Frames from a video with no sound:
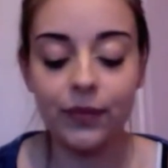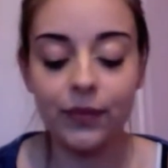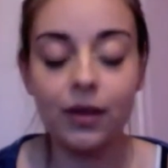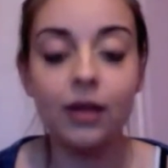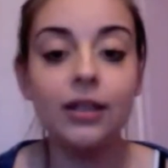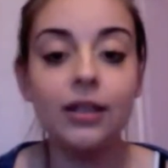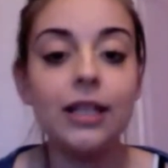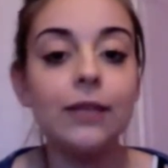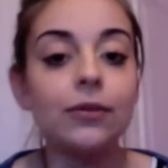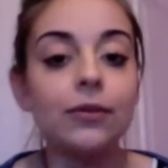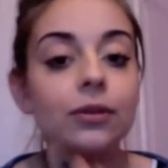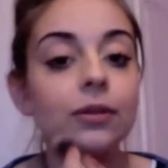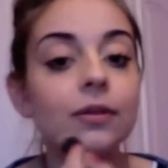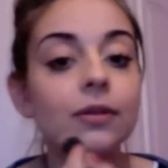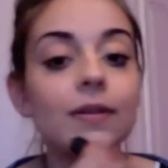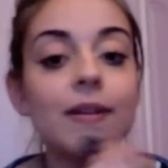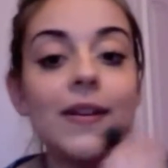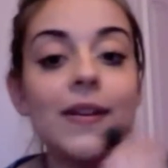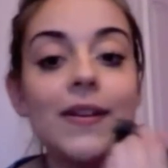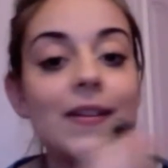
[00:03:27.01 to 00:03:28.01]
uneven
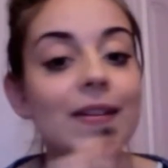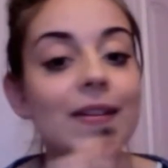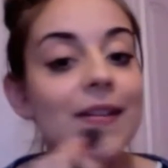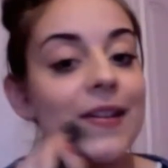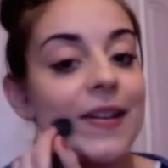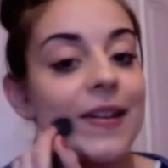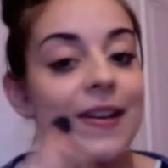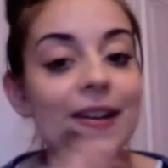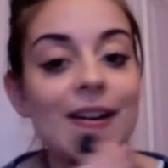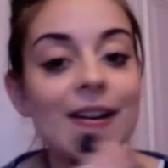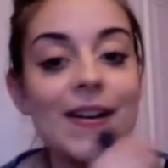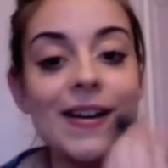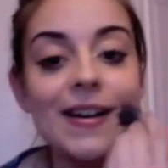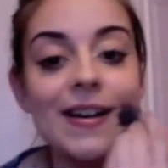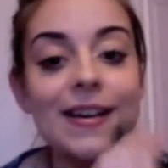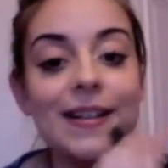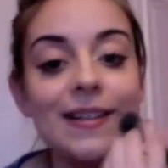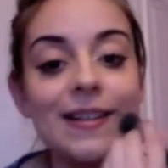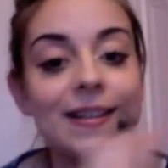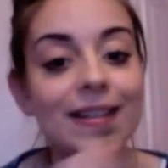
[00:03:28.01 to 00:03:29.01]

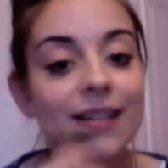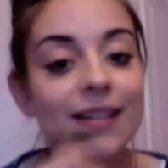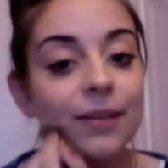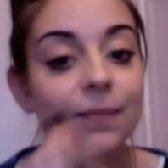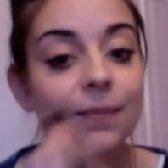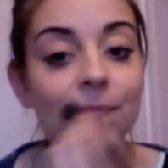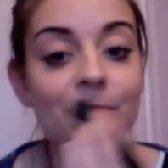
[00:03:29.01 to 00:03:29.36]
eyelids.